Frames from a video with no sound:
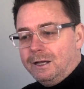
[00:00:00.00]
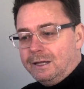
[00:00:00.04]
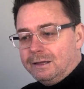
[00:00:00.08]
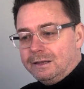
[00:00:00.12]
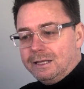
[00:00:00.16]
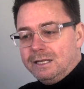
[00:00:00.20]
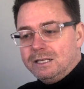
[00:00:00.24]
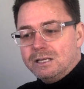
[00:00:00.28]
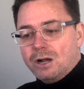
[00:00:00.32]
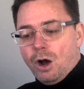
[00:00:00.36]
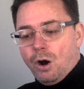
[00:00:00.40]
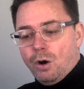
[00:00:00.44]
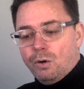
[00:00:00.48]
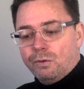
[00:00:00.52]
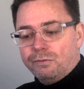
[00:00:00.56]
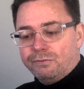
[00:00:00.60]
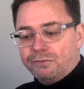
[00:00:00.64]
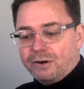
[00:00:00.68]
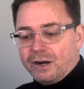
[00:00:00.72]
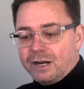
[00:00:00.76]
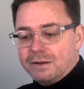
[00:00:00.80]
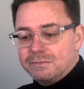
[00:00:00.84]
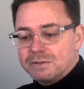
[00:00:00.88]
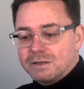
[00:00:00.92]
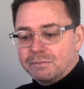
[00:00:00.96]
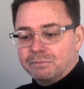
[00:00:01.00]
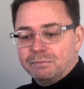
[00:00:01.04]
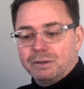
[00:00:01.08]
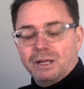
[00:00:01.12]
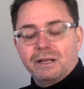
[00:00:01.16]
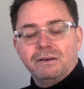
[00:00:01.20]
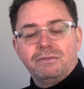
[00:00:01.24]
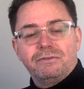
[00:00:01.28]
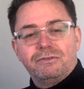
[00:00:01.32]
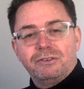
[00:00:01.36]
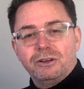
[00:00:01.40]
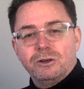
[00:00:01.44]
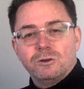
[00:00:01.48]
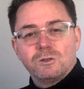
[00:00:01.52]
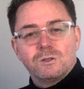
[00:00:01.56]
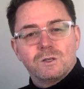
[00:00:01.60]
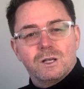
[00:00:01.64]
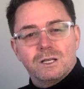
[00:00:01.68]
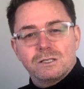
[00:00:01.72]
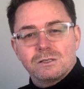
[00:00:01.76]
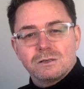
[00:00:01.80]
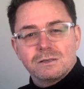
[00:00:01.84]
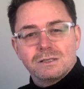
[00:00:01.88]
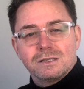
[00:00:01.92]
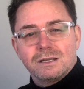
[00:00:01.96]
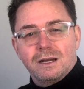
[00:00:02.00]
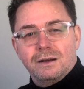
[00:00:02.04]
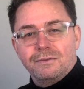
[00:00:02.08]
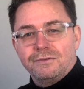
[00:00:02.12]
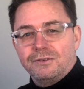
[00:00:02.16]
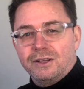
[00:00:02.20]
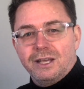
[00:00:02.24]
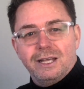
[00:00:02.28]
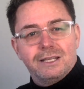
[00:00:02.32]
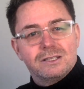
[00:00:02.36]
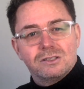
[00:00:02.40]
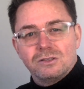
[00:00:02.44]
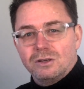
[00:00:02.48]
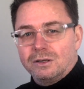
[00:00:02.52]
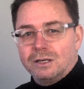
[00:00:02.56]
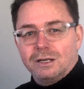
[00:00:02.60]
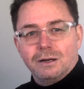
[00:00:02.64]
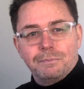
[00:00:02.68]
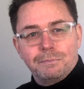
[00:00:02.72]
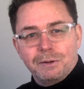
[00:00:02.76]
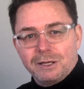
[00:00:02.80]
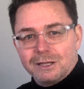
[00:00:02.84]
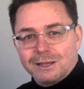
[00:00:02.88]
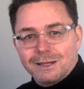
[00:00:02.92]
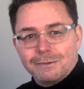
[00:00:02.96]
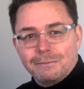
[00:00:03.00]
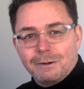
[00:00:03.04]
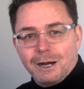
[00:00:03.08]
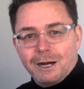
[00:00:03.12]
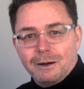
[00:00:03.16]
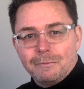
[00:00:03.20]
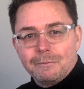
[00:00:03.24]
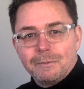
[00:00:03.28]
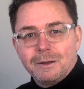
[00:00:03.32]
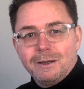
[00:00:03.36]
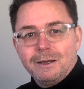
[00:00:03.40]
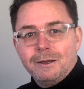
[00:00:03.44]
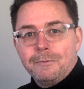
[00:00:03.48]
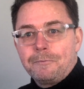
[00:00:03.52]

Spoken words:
These hold frames and blend fields and that sort of stuff, it's not going to pick them up.